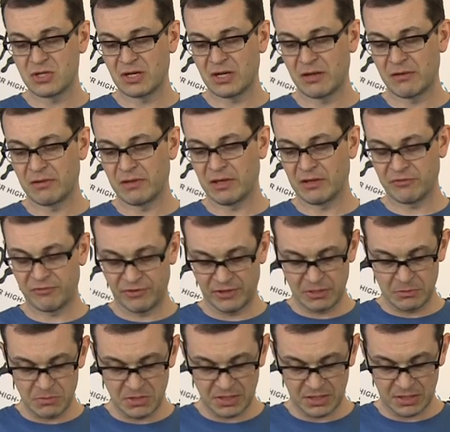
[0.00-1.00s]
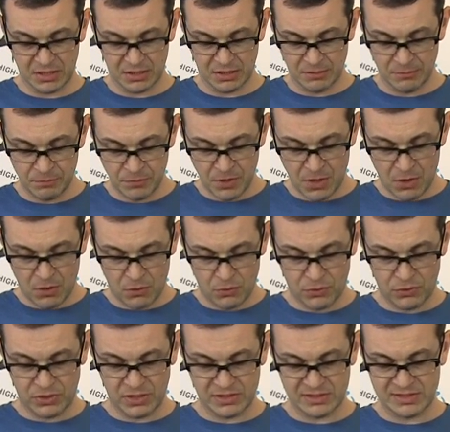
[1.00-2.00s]
usually have like freebie here,
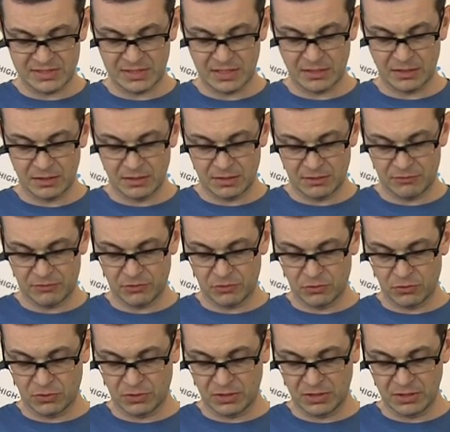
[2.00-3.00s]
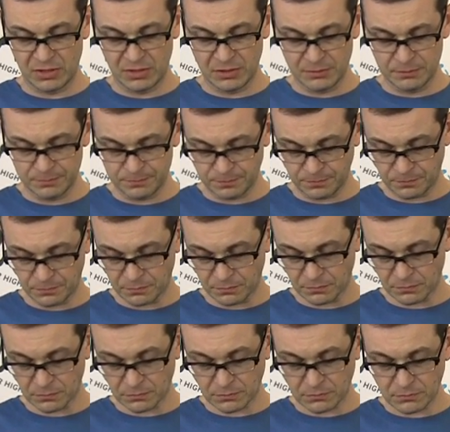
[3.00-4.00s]
or you can sell it if you don't need it.
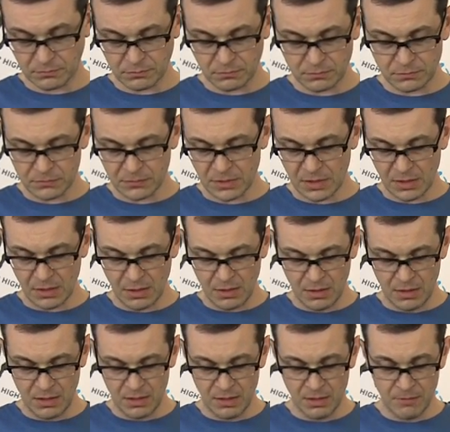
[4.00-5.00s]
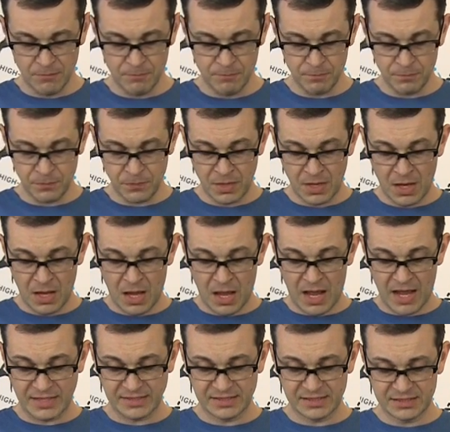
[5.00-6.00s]
Um,
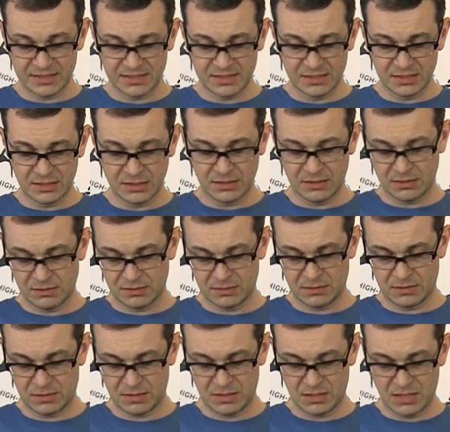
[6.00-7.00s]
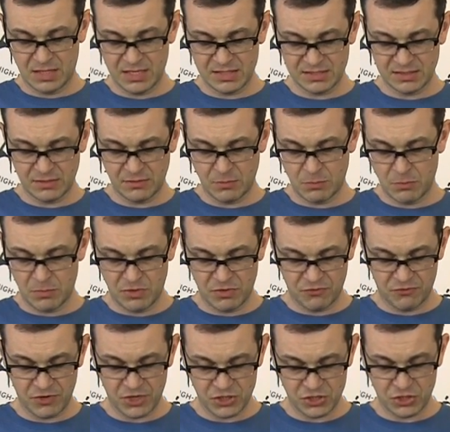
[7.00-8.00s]
I think the another
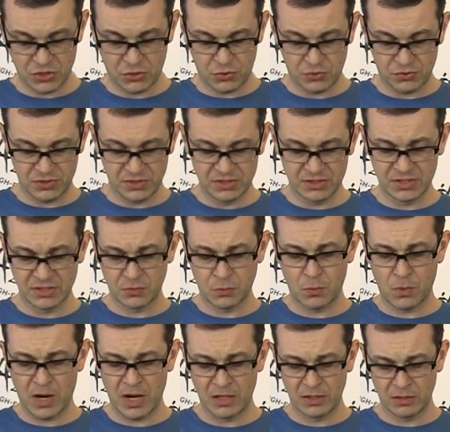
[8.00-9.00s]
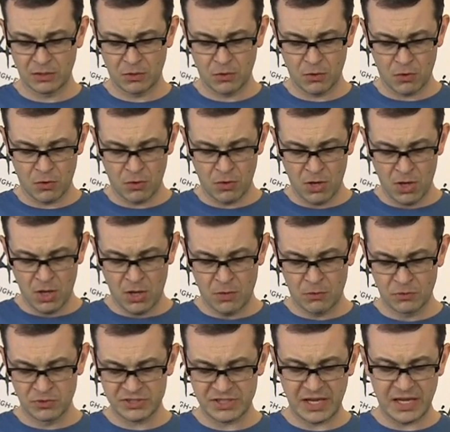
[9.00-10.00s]
manufacturer who did it a while ago
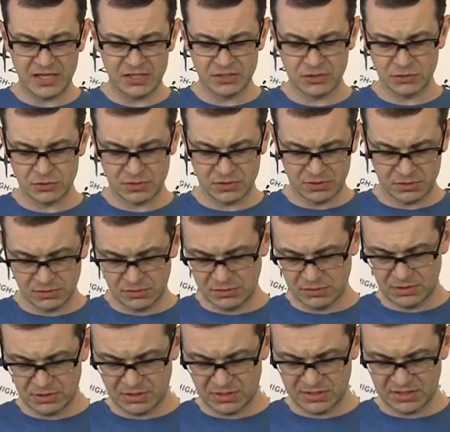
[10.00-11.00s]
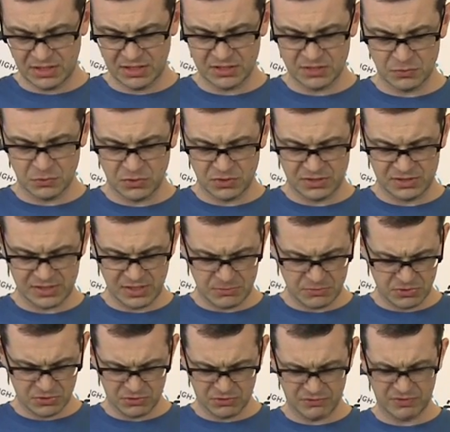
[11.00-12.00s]
was Asus. And I think it was
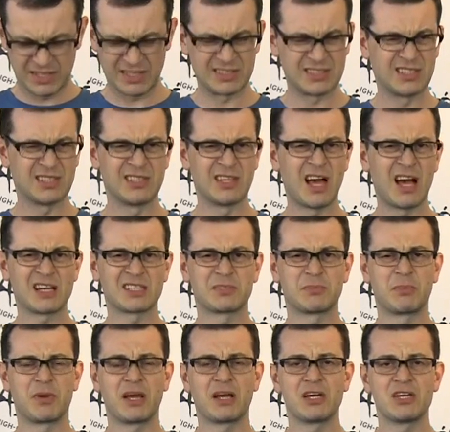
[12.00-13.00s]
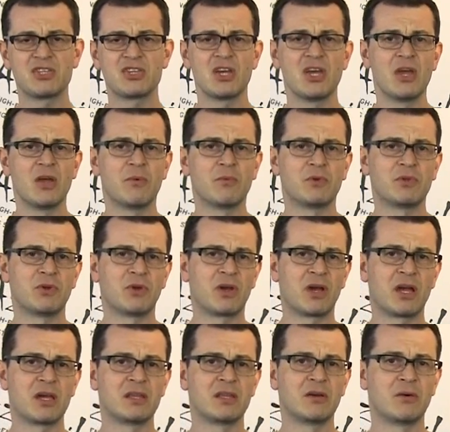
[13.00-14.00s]
some sort of like deluxe package when you
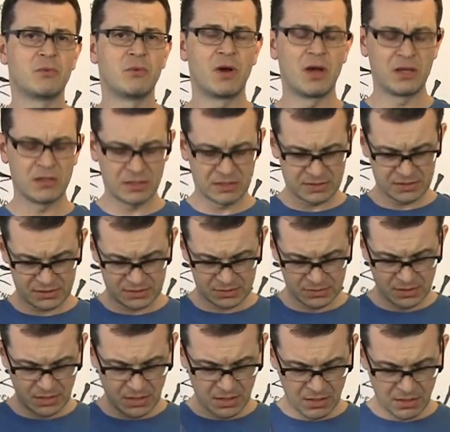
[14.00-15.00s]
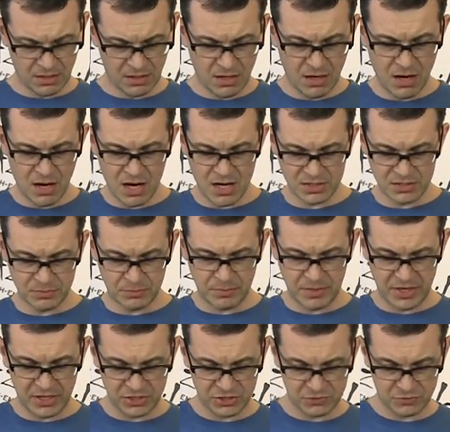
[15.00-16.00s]
had a wireless card
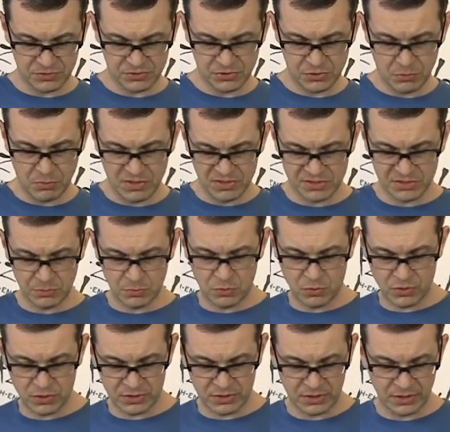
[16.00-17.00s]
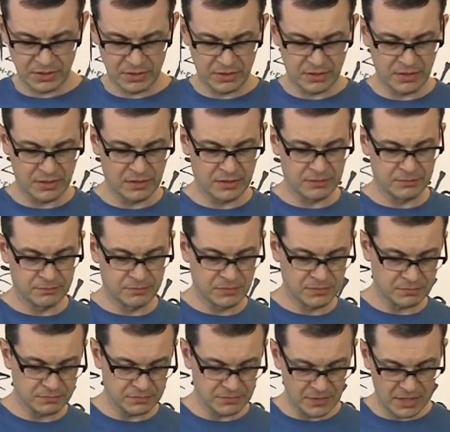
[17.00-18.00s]
package with your motherboard and
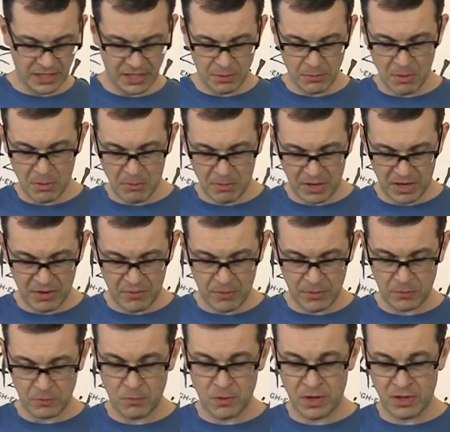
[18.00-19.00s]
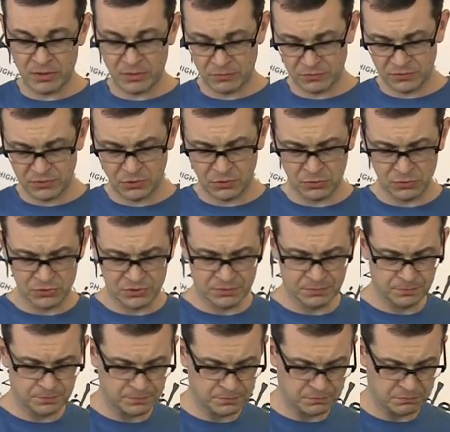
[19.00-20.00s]
um, I remember having one of
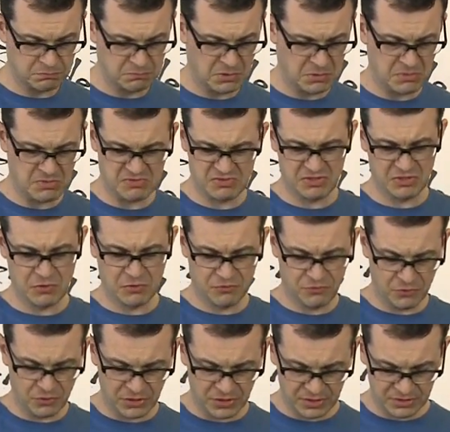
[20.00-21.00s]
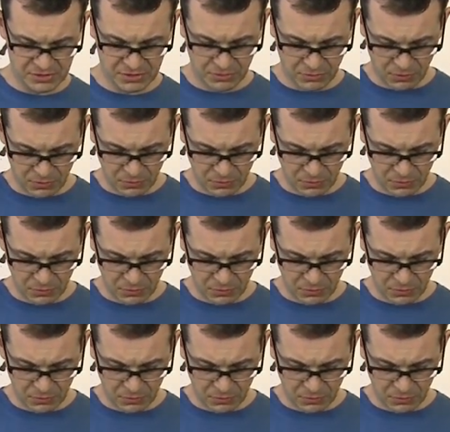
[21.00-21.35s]
those maybe three or four years